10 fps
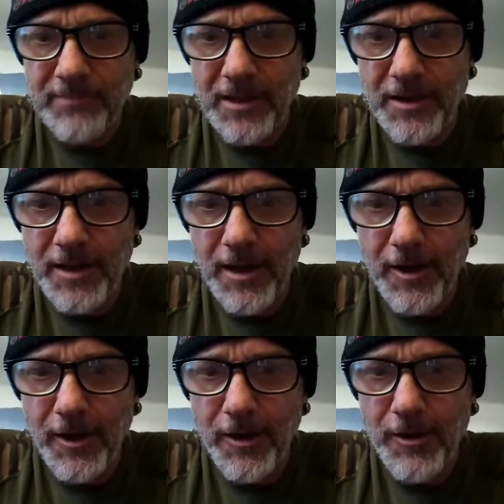And not
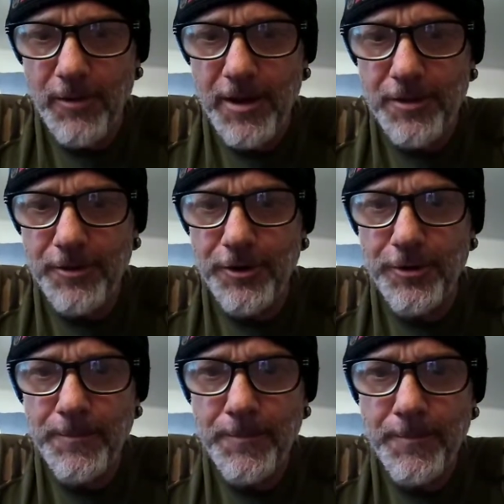all the way
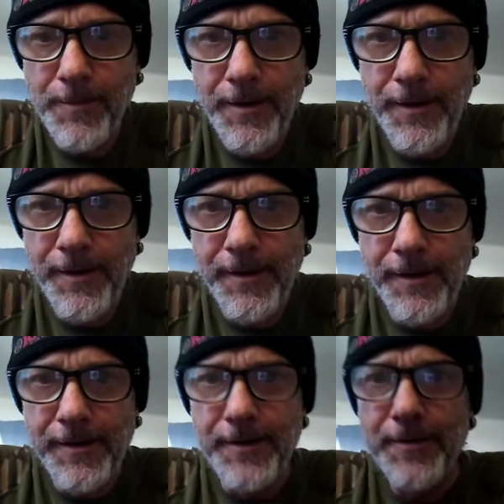through,
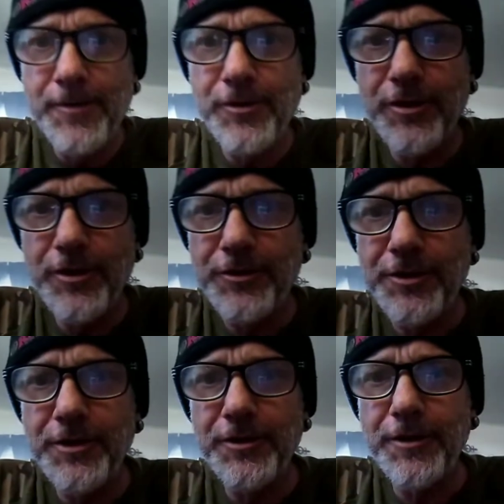just
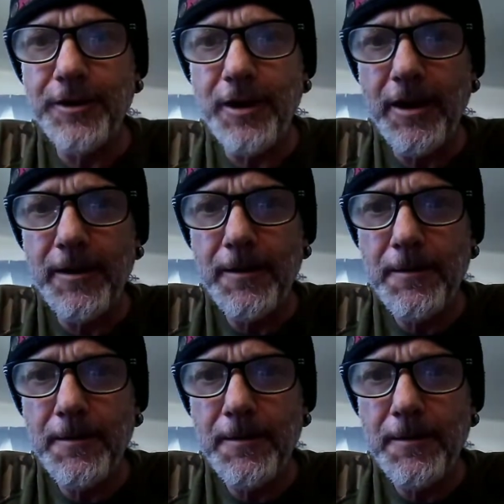into the cotton.